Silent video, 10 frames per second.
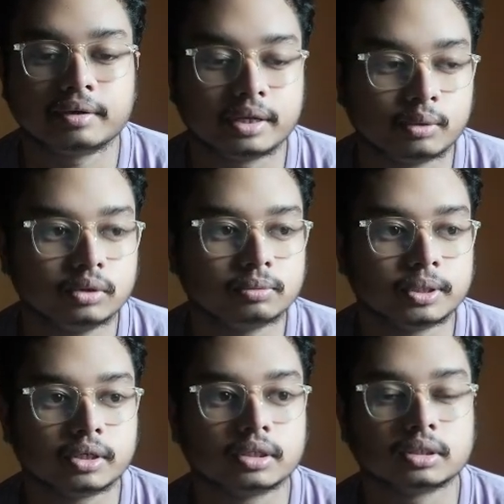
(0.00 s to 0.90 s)
huge
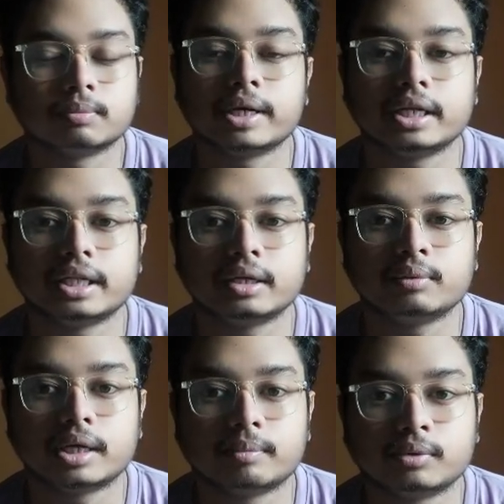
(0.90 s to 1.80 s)
because many
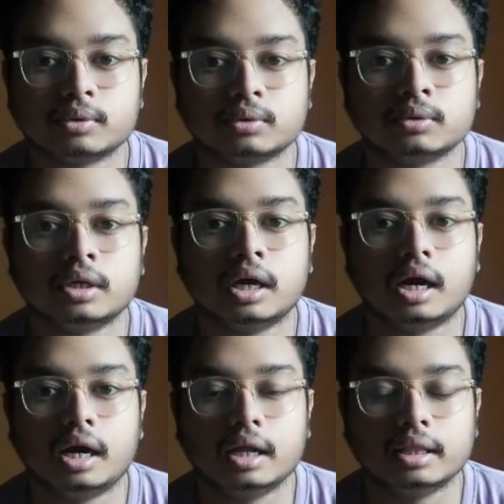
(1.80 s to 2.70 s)
things we have to
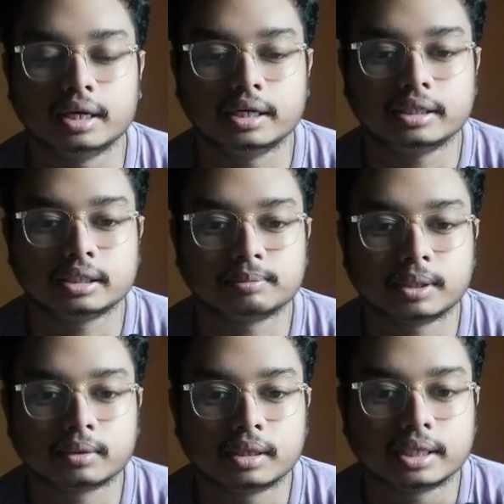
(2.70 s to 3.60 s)
learn in this
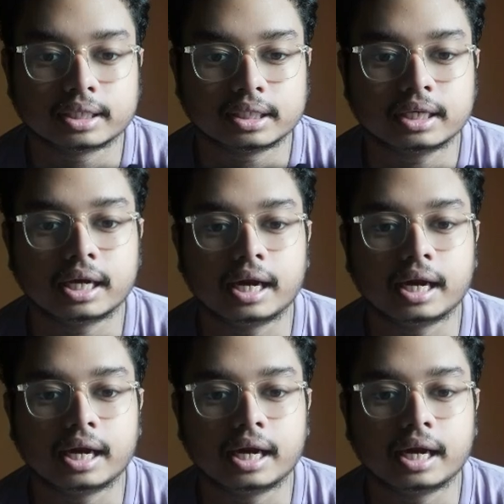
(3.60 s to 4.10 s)
particular lecture,